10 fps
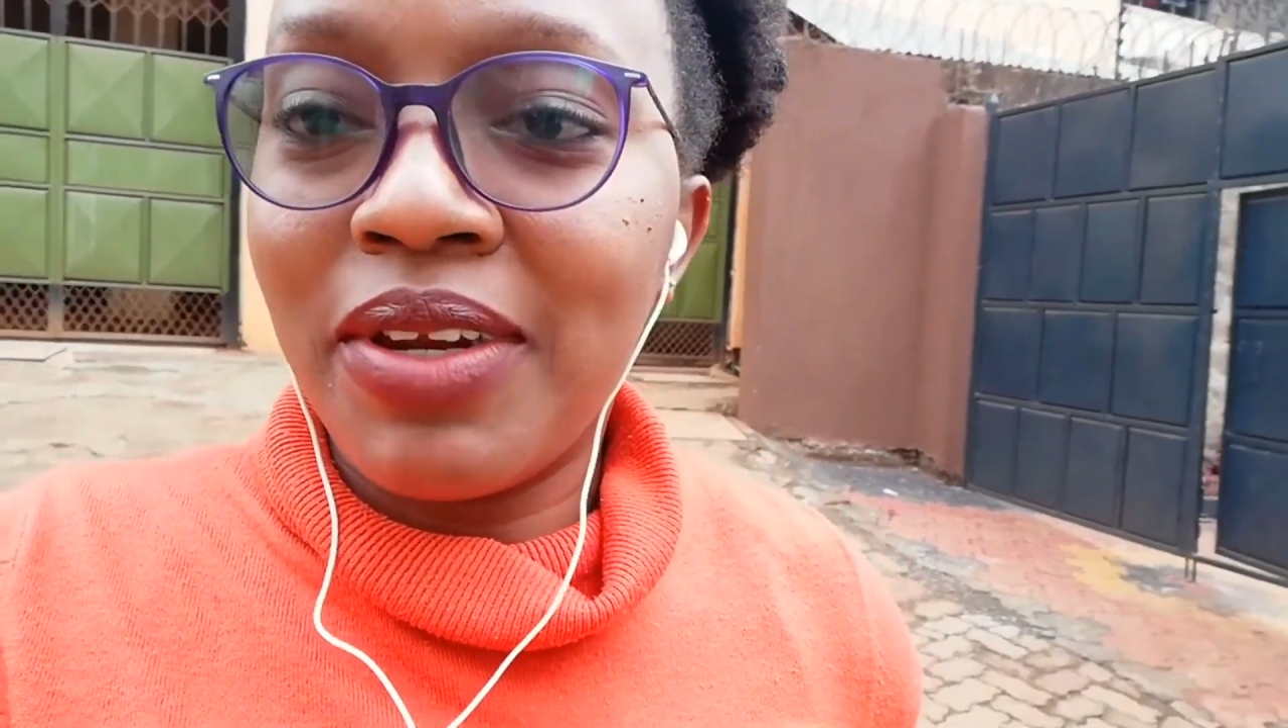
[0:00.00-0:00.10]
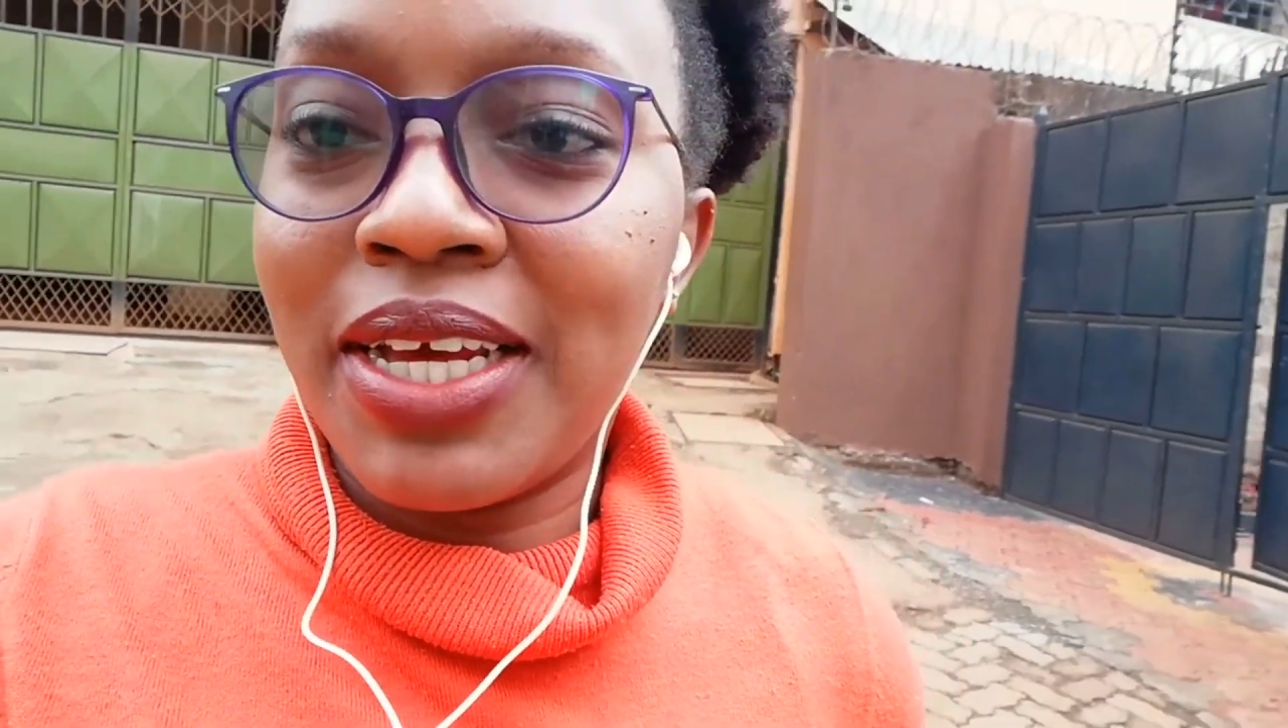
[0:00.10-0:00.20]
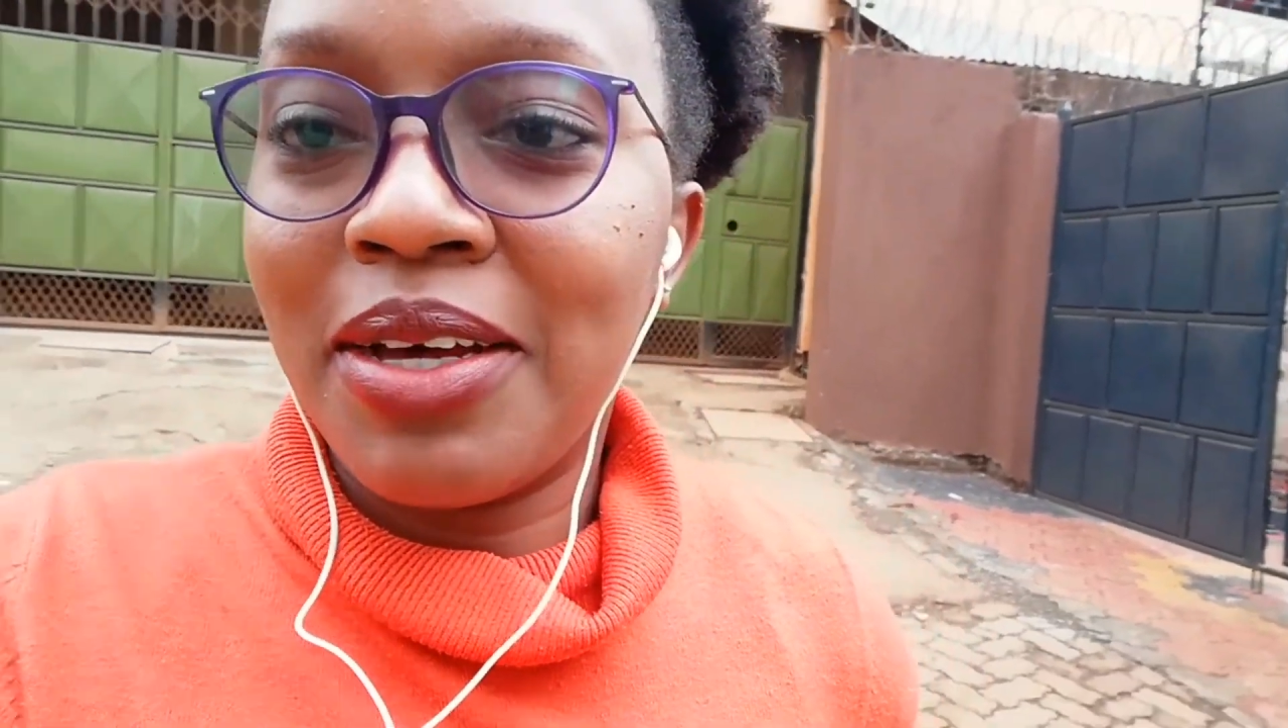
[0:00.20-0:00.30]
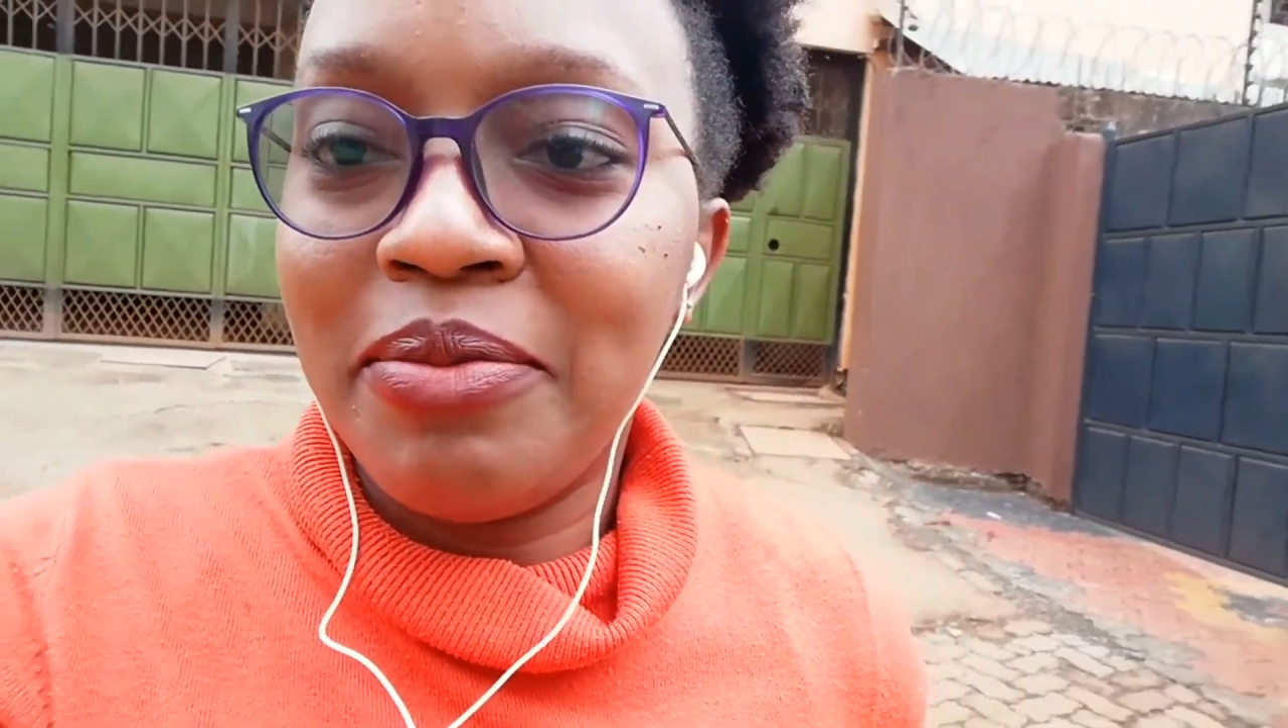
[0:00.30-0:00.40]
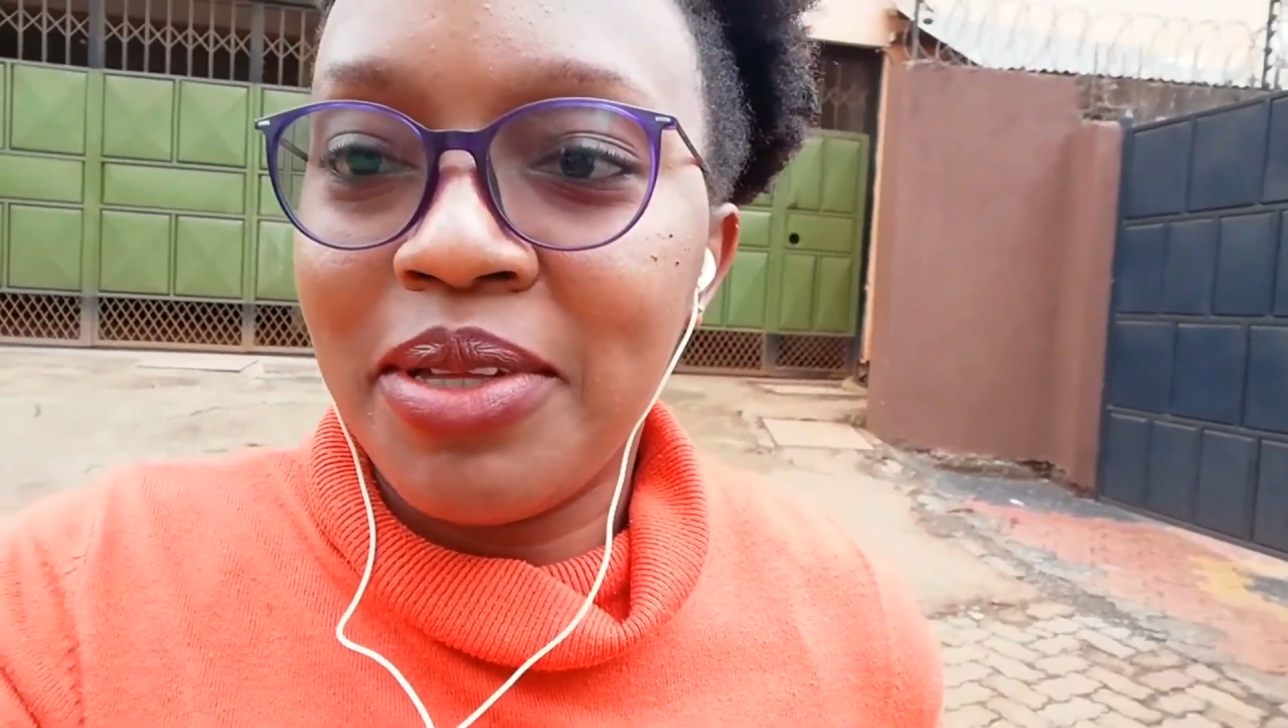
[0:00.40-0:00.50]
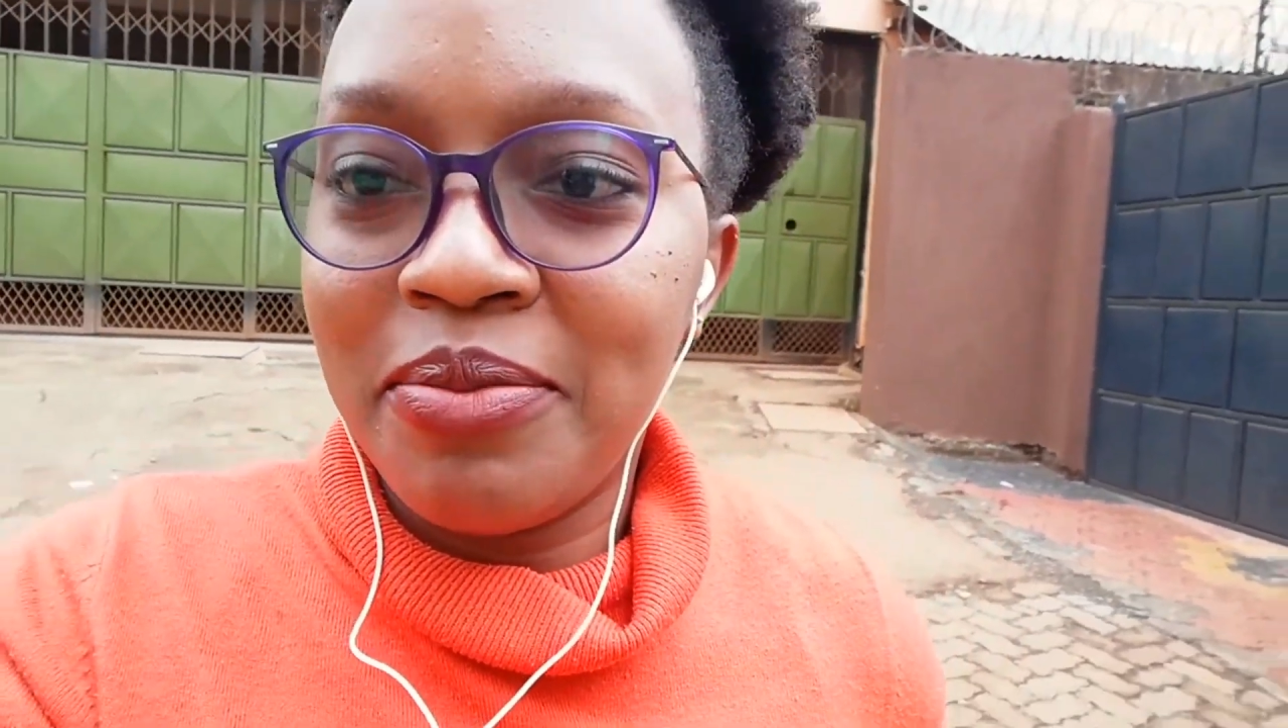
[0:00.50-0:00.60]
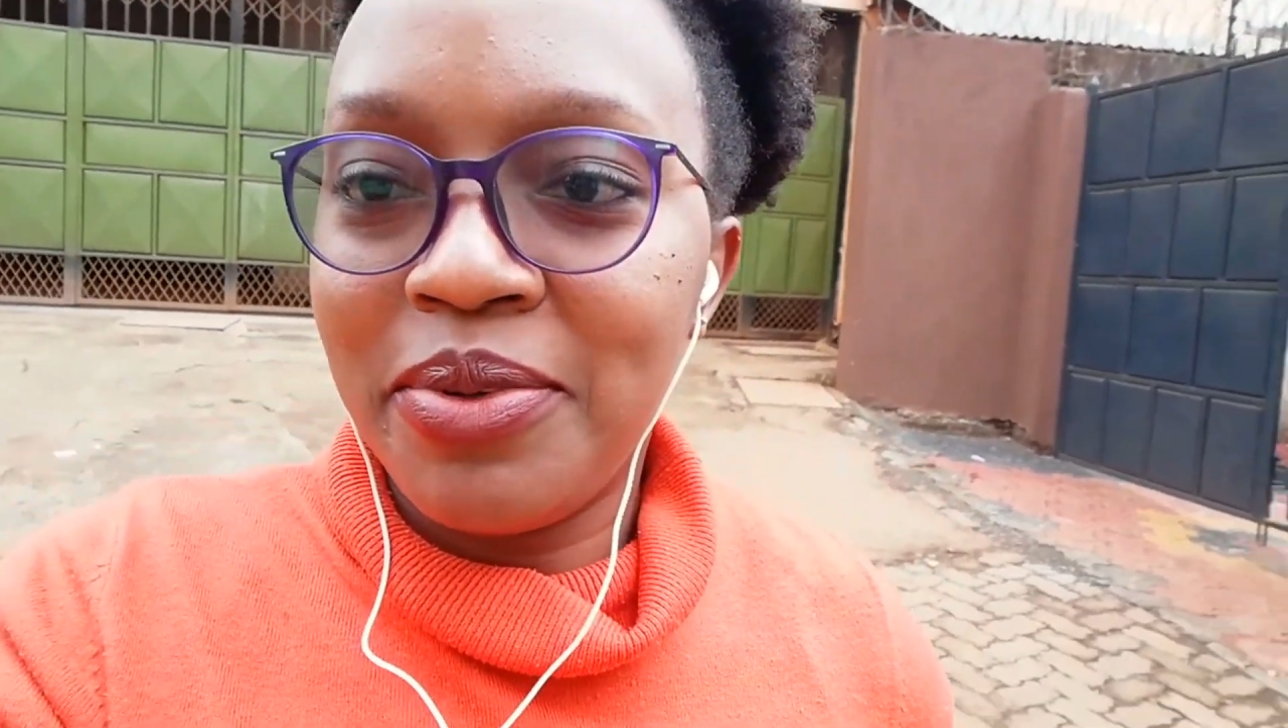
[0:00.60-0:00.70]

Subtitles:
like a baby,